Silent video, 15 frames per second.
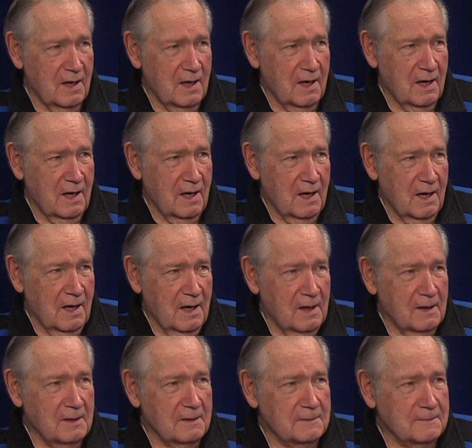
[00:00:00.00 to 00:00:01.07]

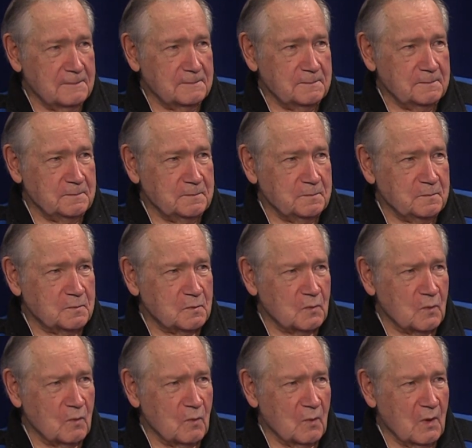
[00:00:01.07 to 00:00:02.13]

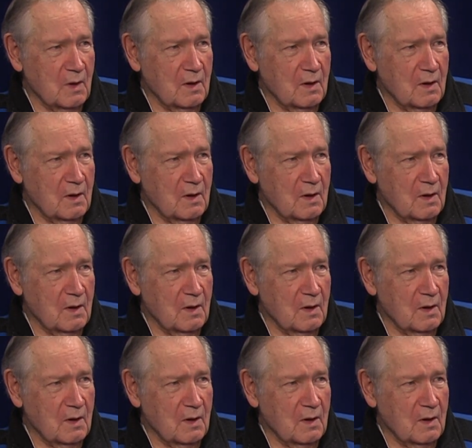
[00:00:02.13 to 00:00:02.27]
(silence)